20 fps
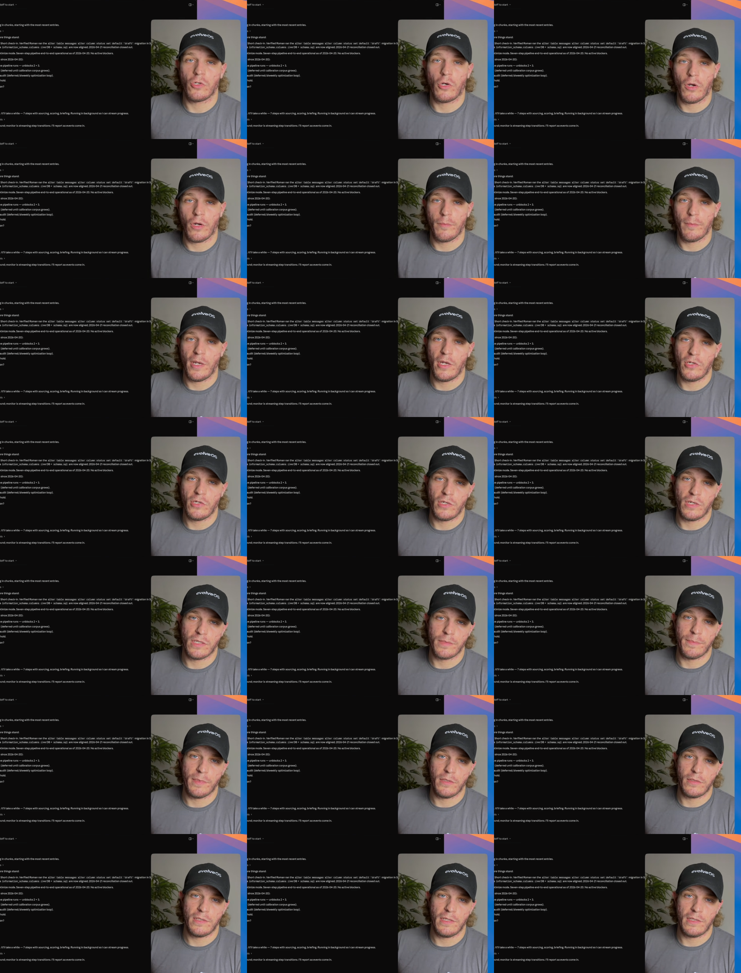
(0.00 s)
automation is
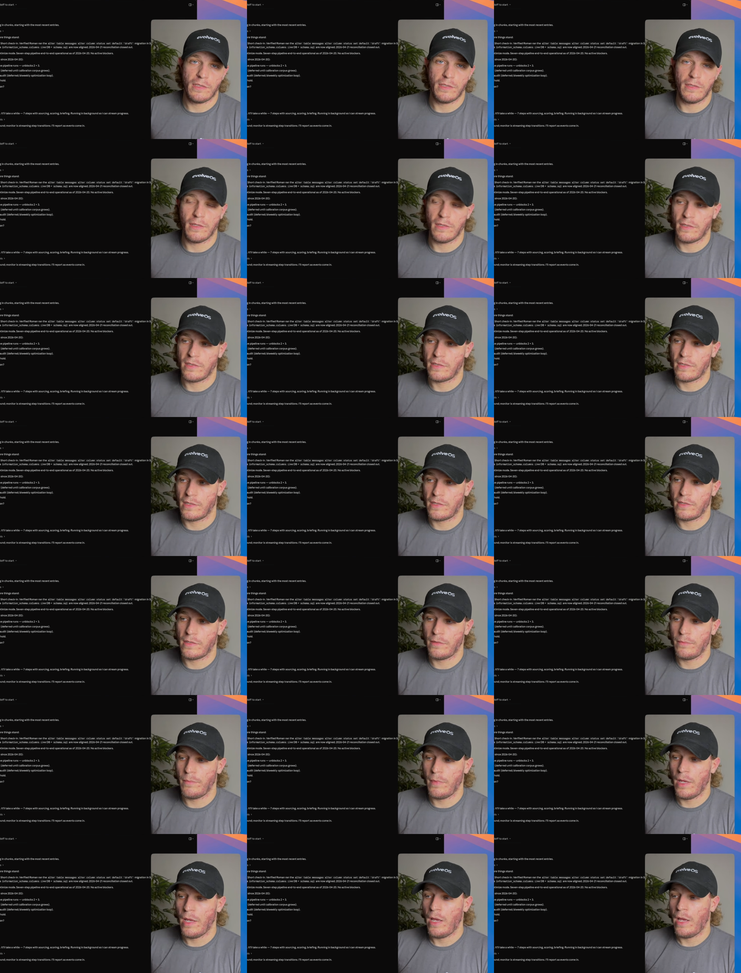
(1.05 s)
built into this
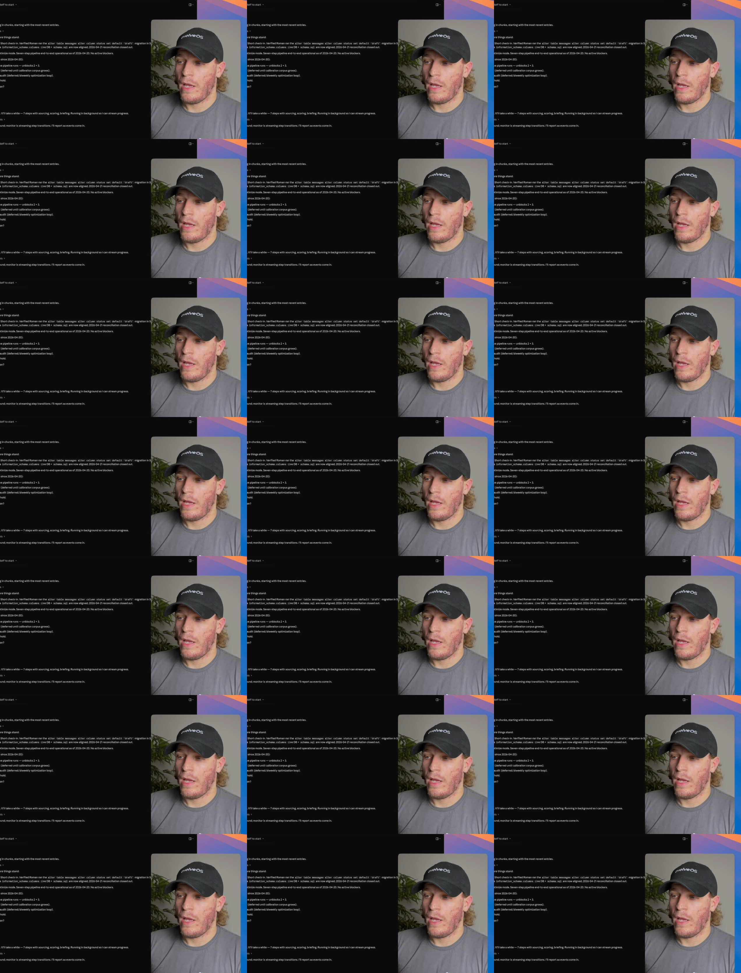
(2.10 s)
system.